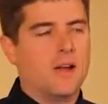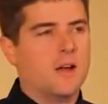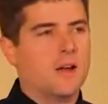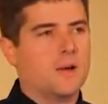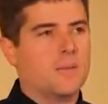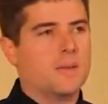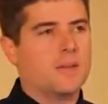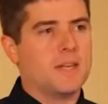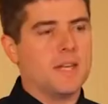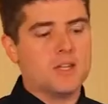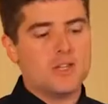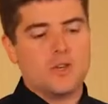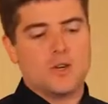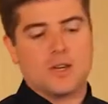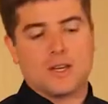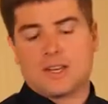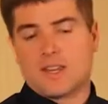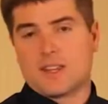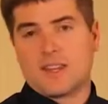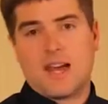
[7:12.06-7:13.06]
Um, and they shoot
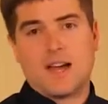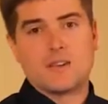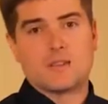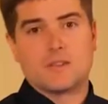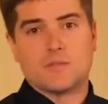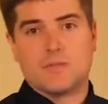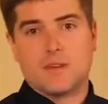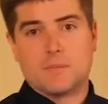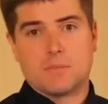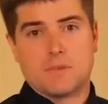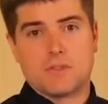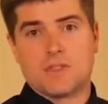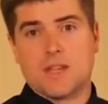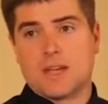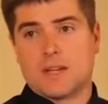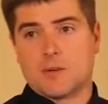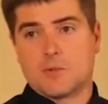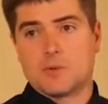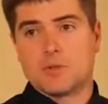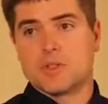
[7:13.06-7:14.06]
at like 1,000 feet per
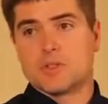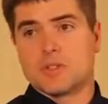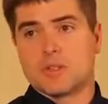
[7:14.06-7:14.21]
second, which